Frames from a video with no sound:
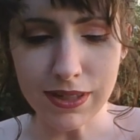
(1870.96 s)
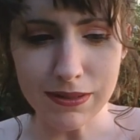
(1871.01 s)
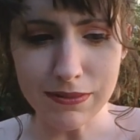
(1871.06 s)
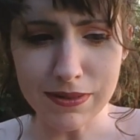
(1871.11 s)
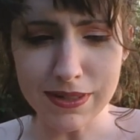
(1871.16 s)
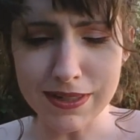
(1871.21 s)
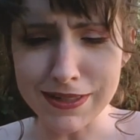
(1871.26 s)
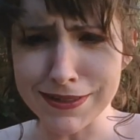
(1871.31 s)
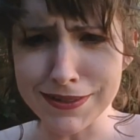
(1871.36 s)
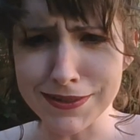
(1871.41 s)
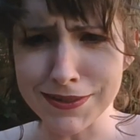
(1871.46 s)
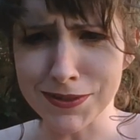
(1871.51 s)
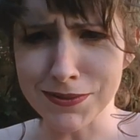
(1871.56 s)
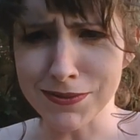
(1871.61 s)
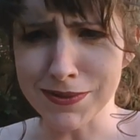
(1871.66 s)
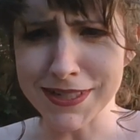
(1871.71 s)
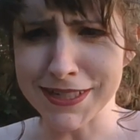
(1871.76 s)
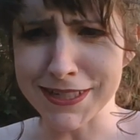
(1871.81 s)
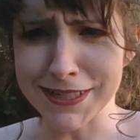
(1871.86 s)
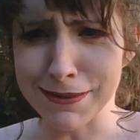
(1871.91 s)
Because there's
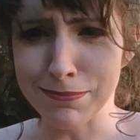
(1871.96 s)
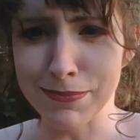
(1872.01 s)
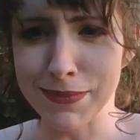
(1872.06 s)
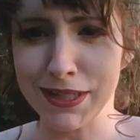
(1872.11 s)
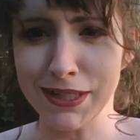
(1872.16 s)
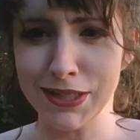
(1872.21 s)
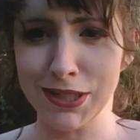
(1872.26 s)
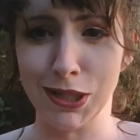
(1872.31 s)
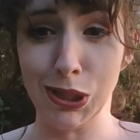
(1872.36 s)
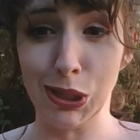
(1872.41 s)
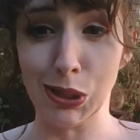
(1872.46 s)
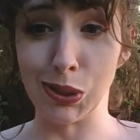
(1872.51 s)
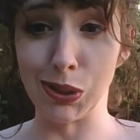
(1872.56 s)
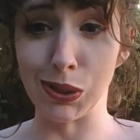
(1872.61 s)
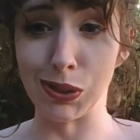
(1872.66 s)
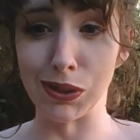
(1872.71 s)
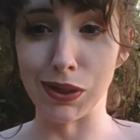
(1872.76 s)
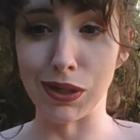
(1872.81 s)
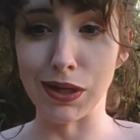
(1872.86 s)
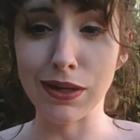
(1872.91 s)
always something to
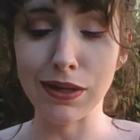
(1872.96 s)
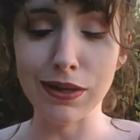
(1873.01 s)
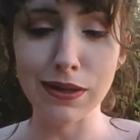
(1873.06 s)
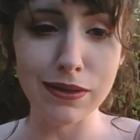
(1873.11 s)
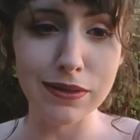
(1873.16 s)
learn.